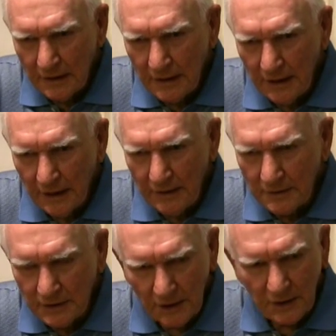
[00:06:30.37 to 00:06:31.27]

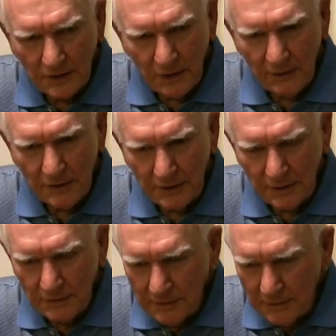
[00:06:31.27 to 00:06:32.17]
and took us over
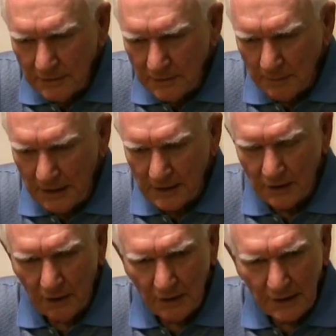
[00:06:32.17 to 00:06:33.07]
to the mess
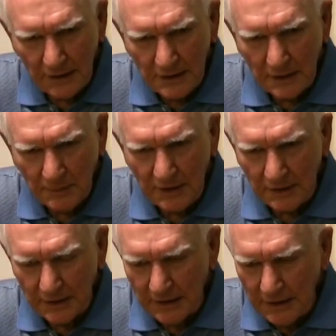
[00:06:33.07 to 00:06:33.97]
hall to get
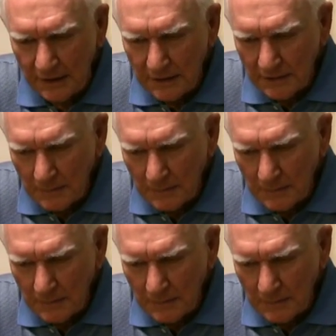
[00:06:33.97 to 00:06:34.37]
something to eat.